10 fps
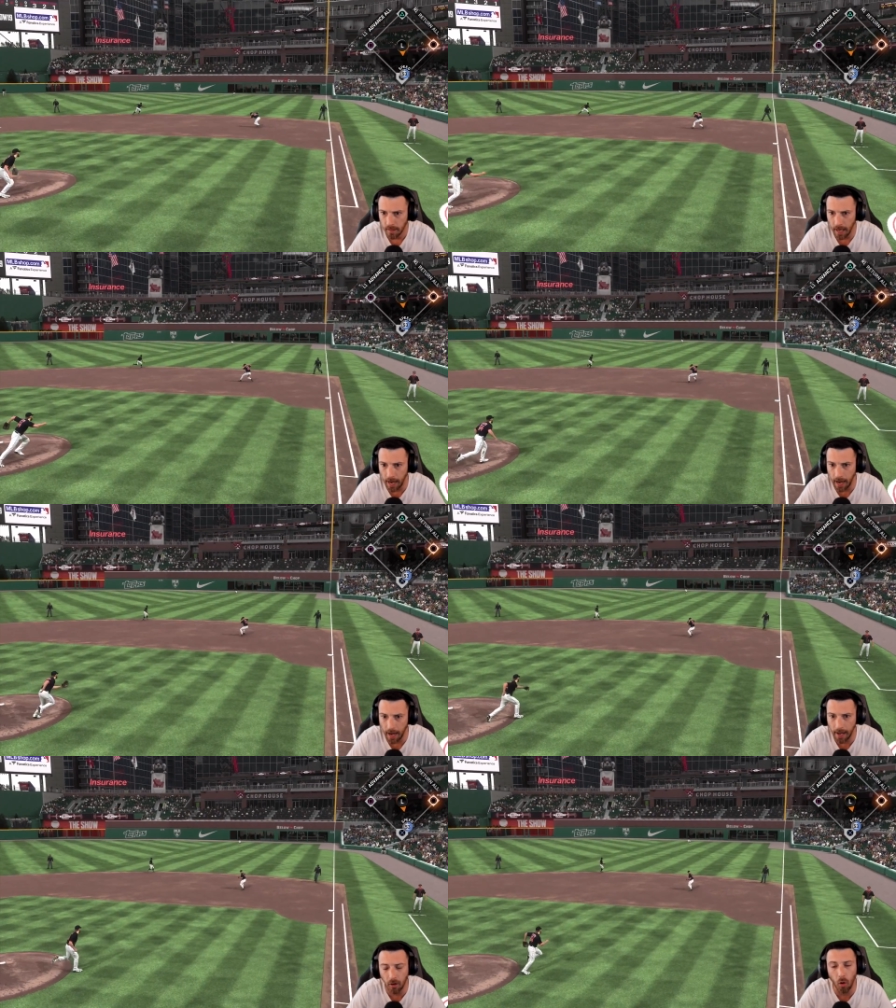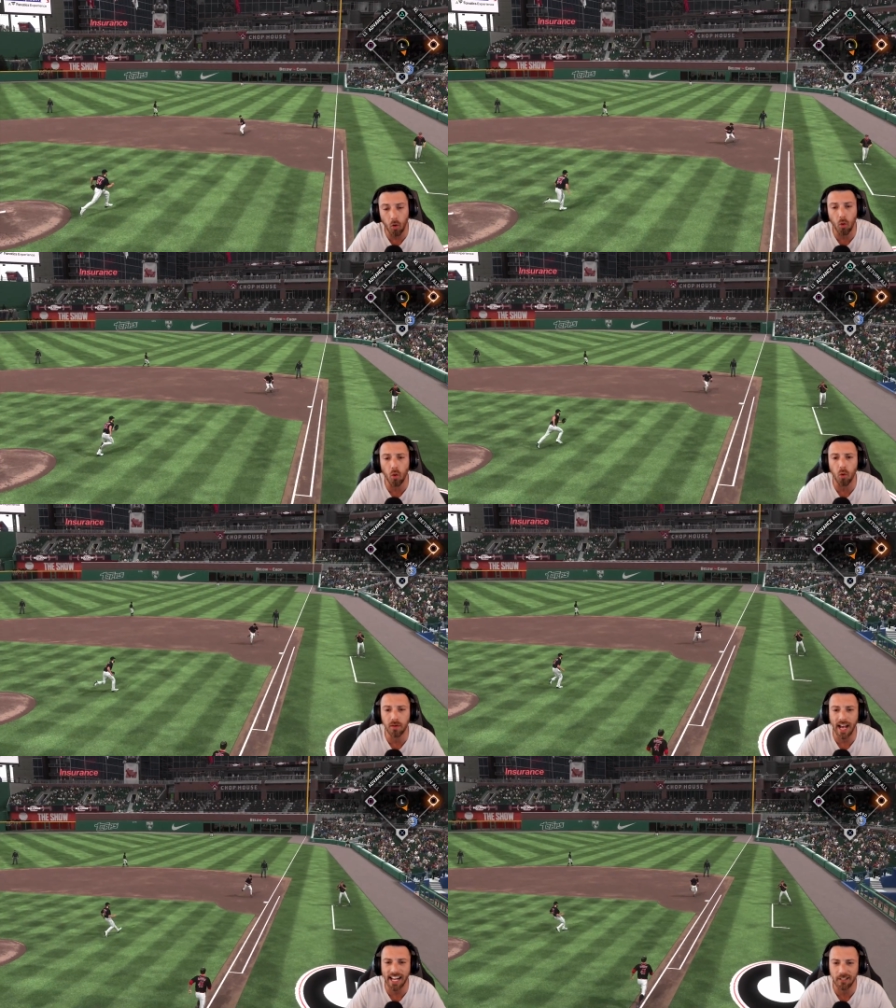And, ooh,
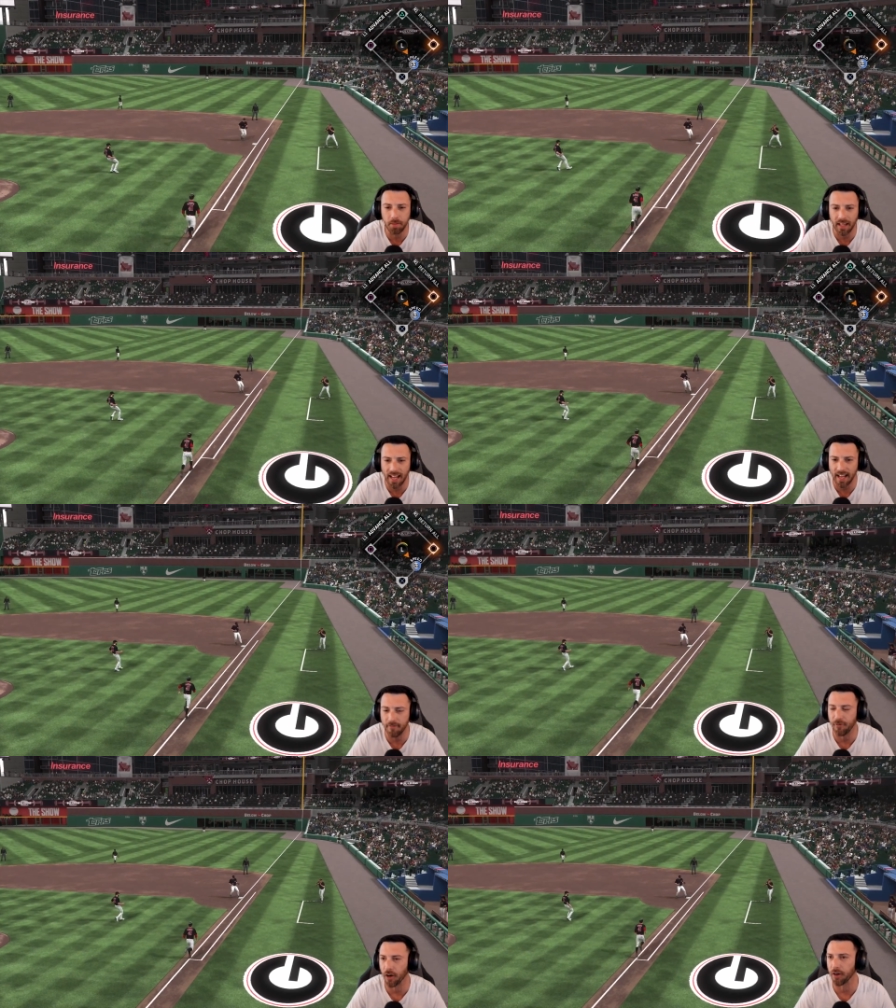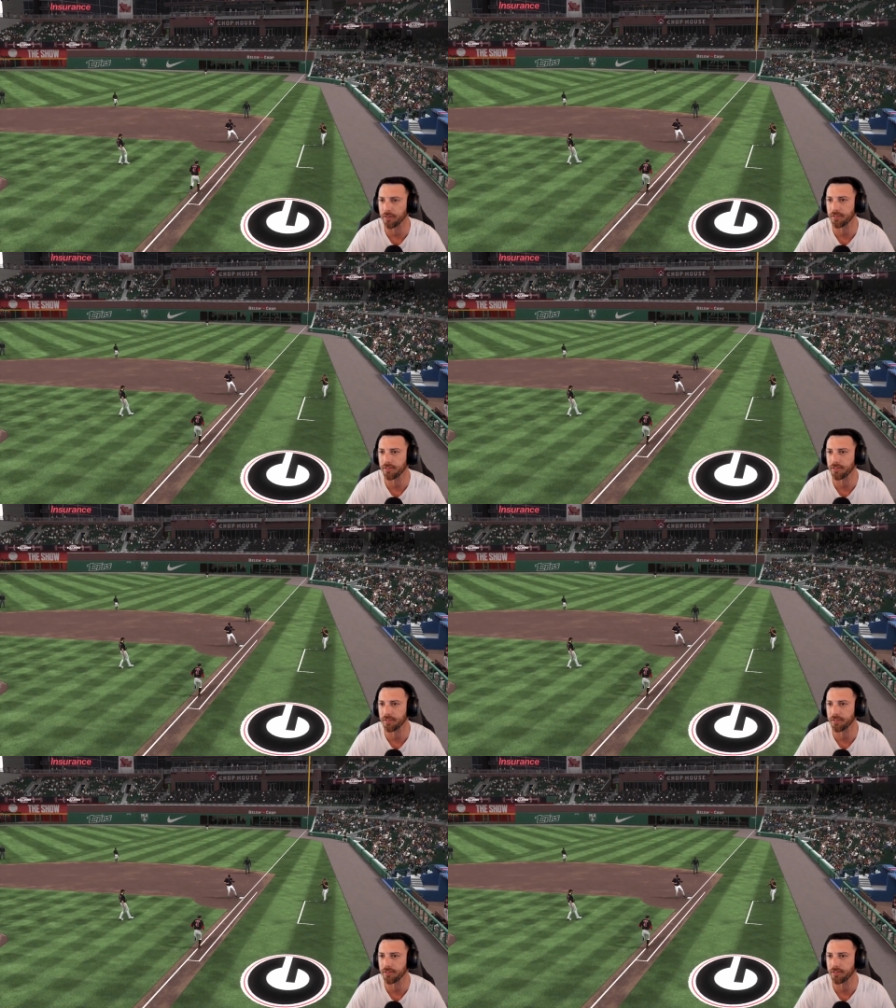nice play at first.